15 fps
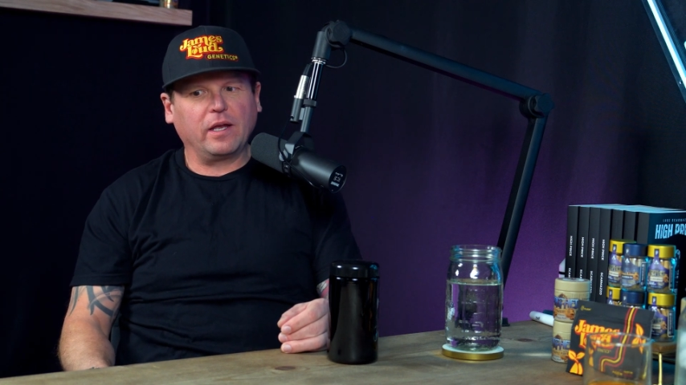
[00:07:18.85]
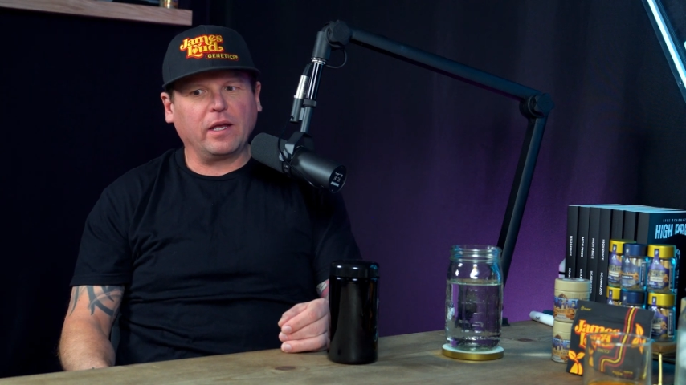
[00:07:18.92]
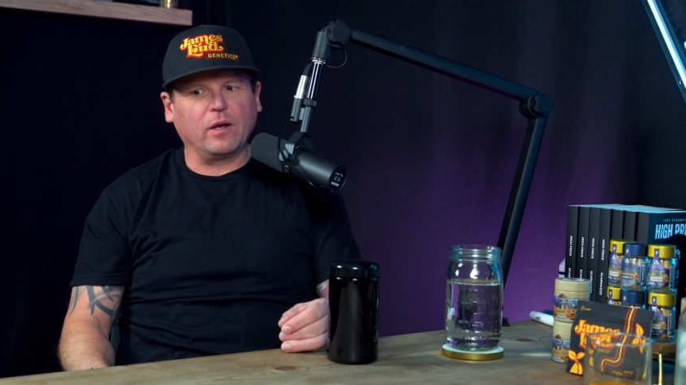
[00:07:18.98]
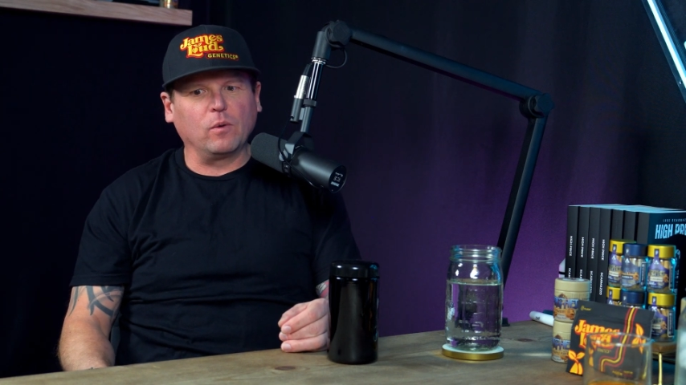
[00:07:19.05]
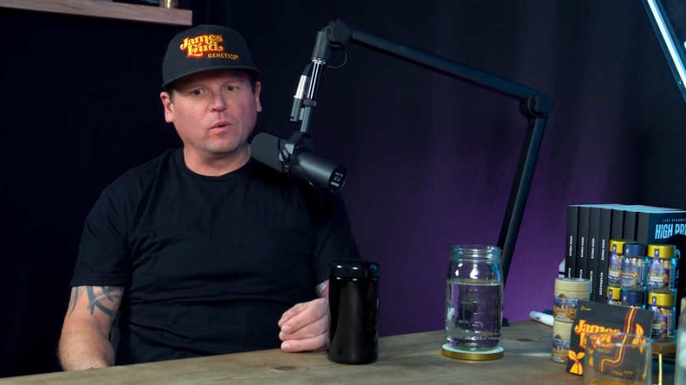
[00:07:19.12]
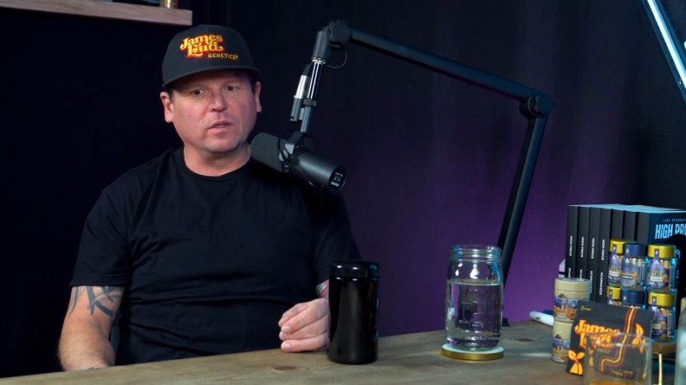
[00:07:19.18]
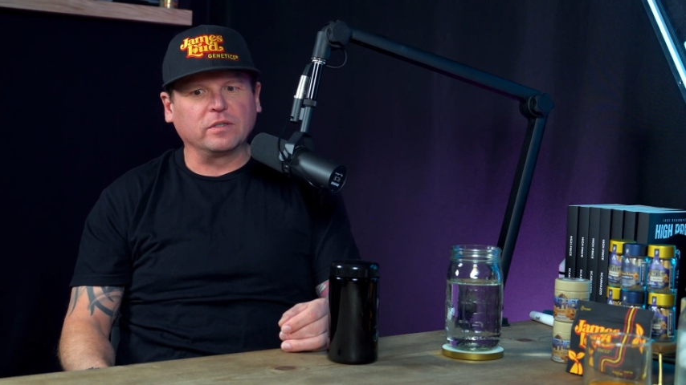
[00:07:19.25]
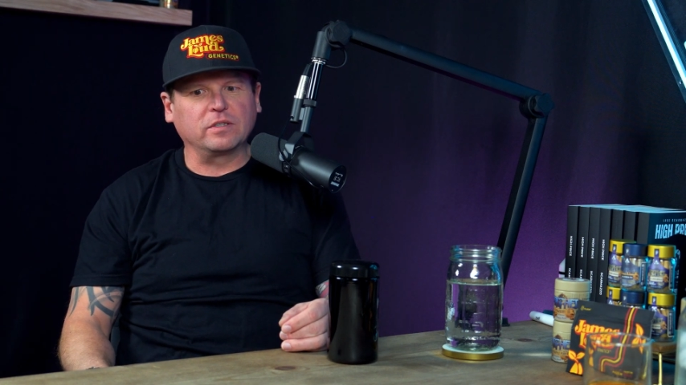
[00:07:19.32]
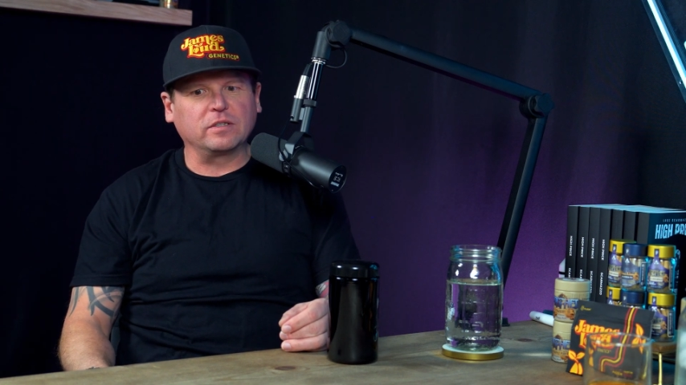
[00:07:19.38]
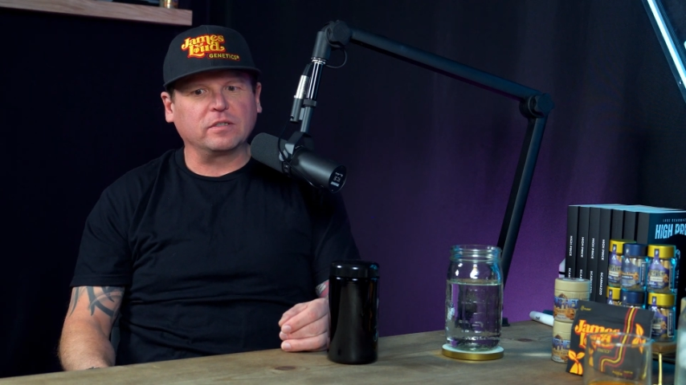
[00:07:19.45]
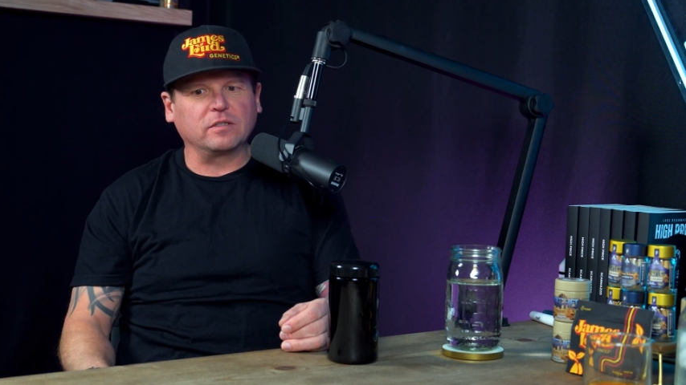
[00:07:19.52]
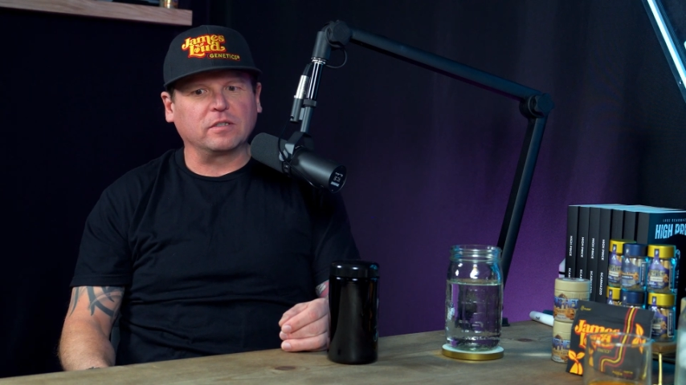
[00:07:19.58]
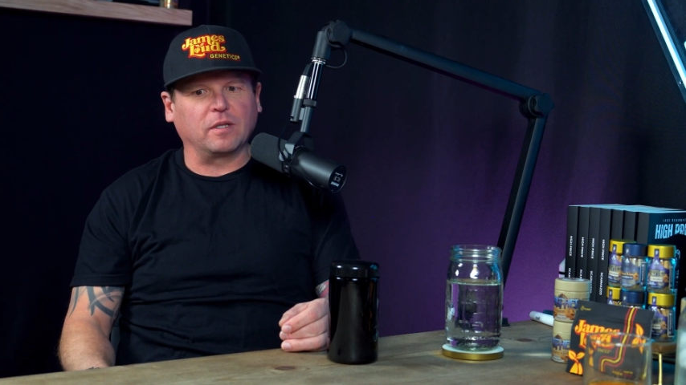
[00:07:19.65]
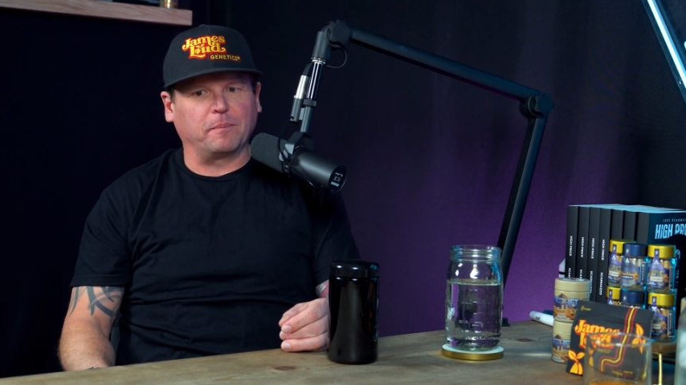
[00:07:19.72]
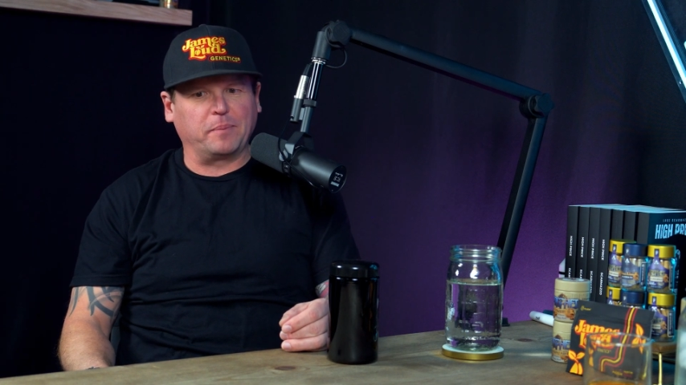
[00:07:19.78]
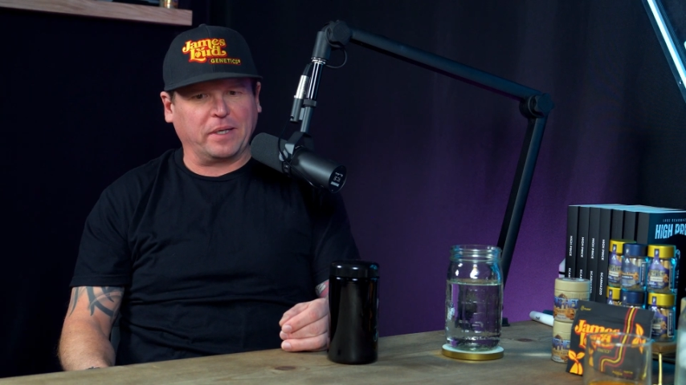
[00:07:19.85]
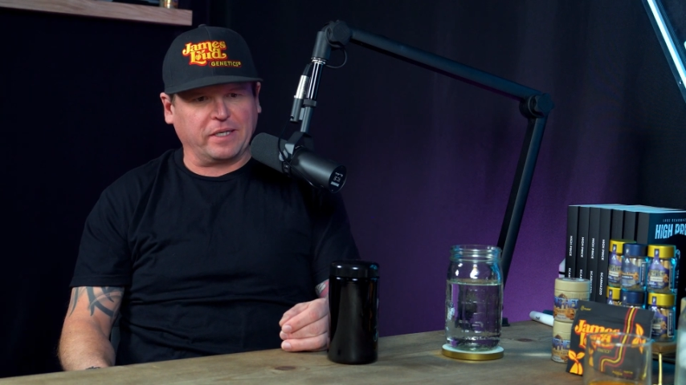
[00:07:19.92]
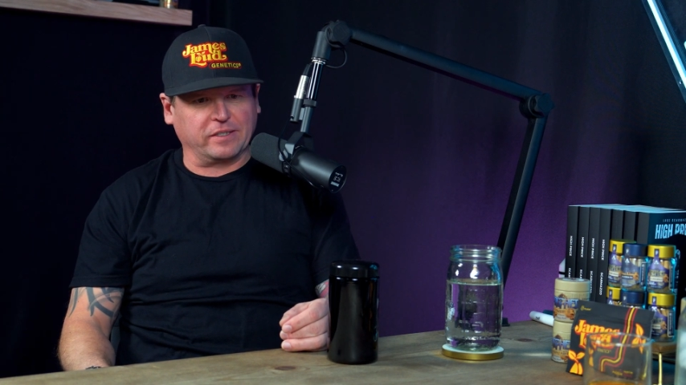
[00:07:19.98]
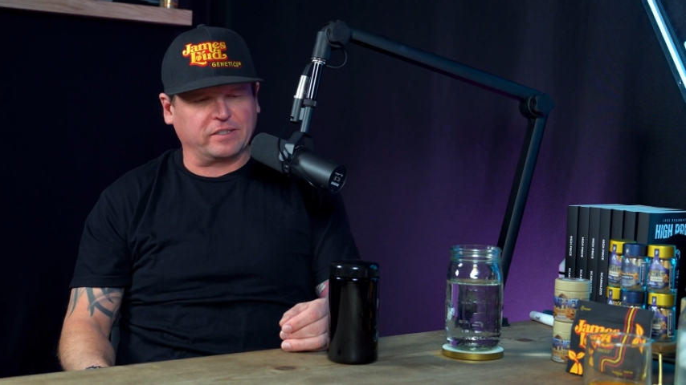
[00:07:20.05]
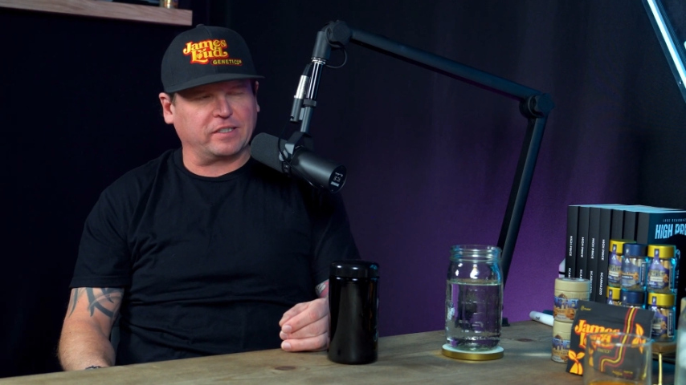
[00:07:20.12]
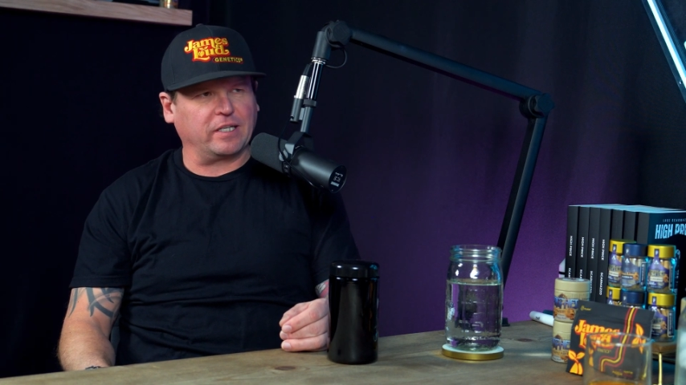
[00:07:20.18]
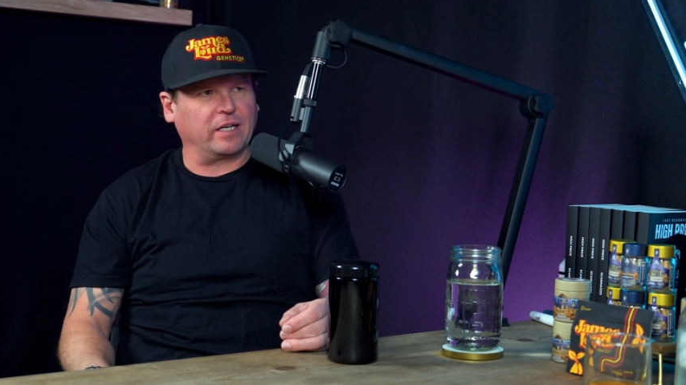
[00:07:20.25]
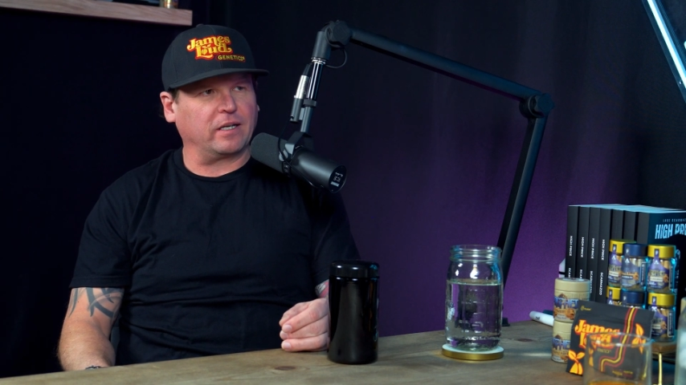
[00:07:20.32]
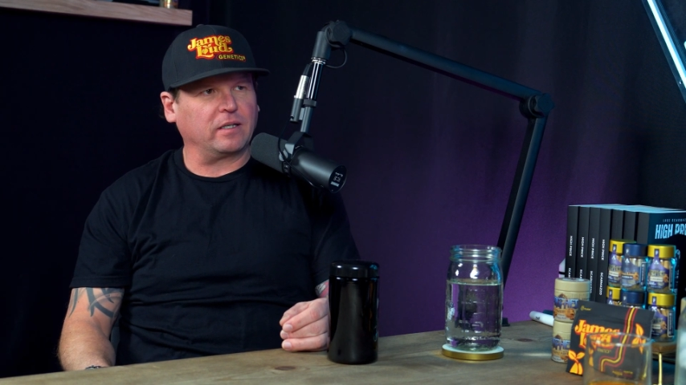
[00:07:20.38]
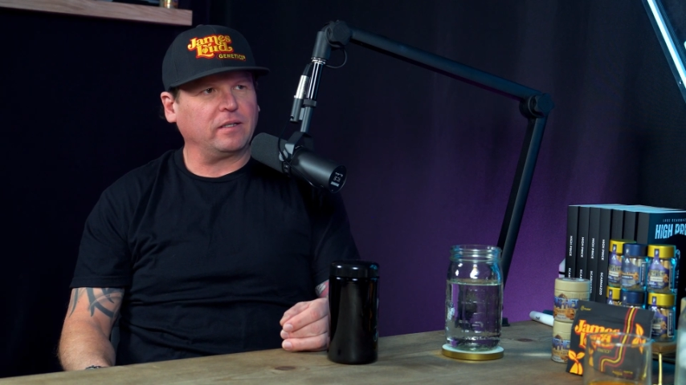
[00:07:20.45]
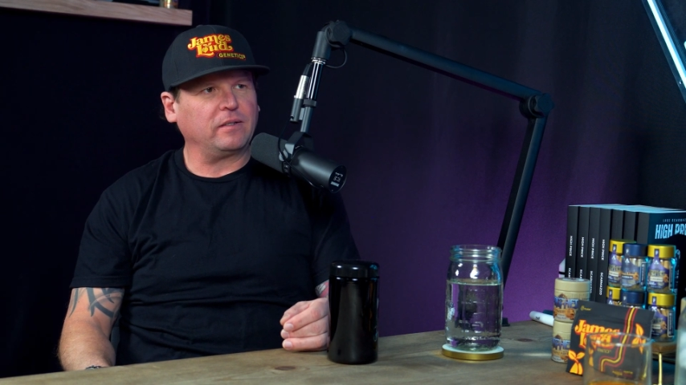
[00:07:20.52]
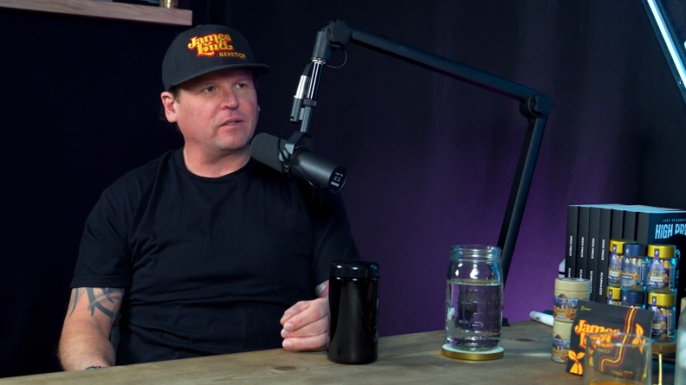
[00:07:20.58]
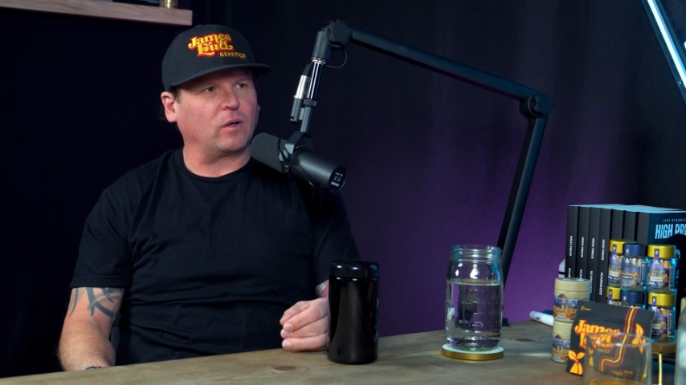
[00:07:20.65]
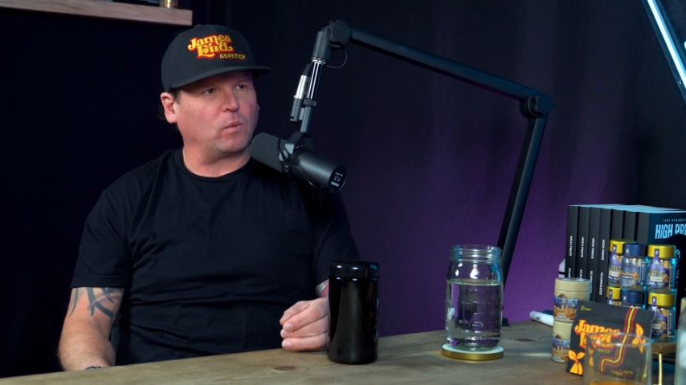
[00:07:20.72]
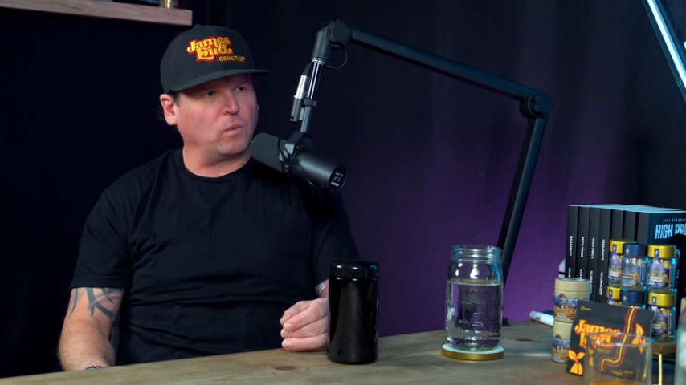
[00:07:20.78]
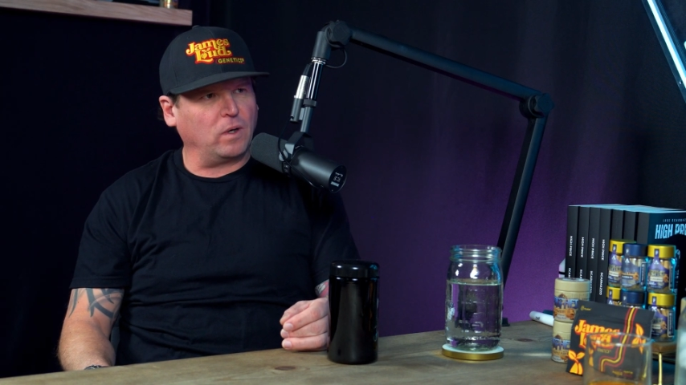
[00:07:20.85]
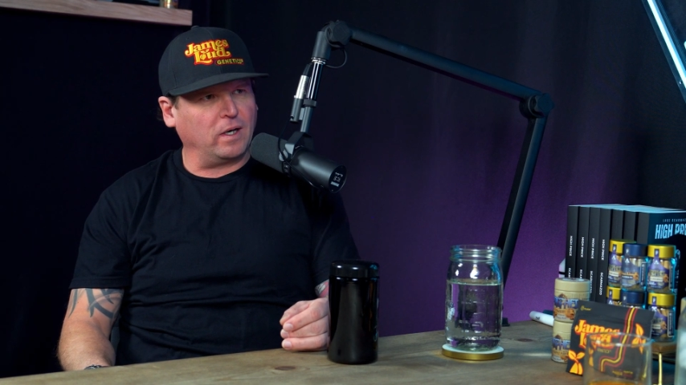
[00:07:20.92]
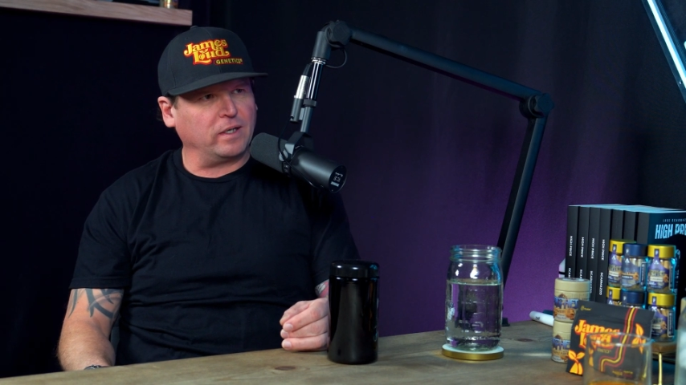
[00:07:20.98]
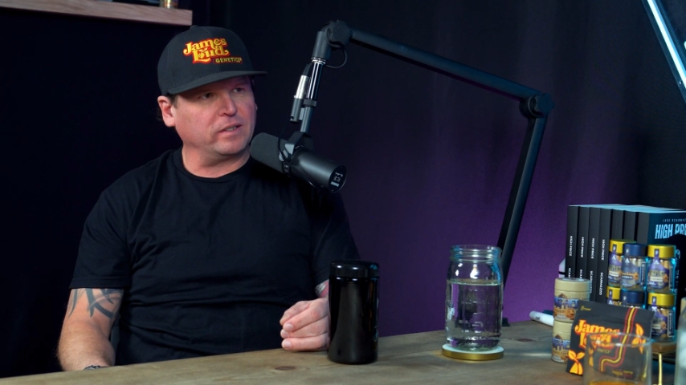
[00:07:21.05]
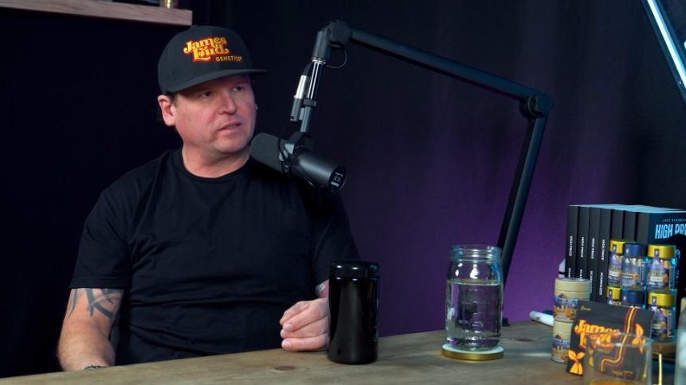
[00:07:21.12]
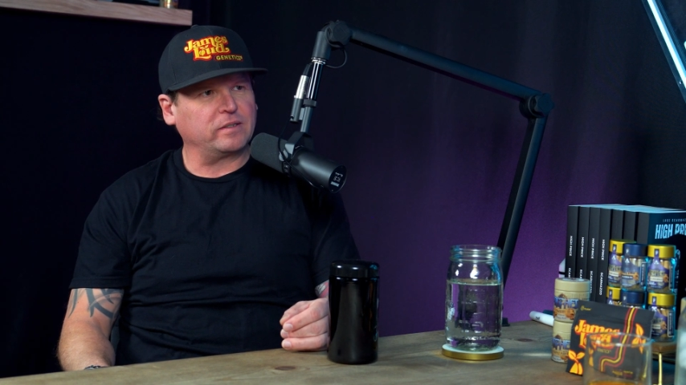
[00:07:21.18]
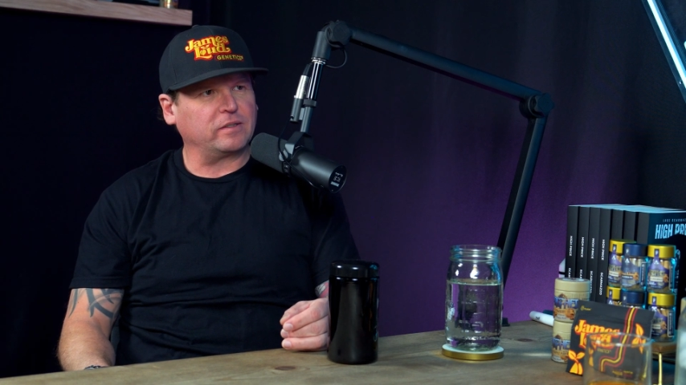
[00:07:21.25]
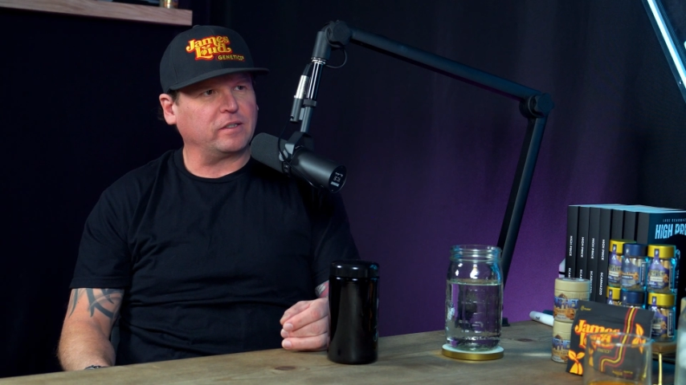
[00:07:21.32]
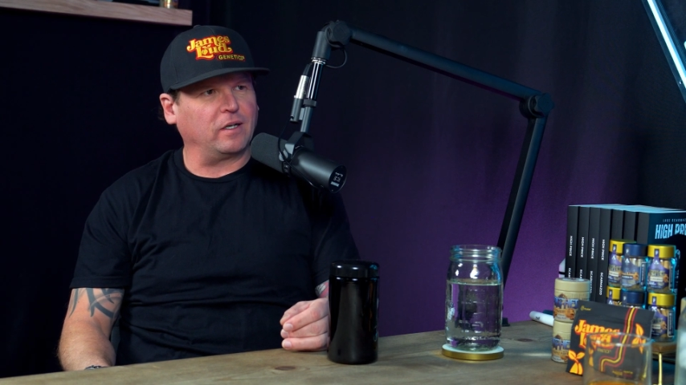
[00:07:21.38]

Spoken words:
it was the biggest thing there was,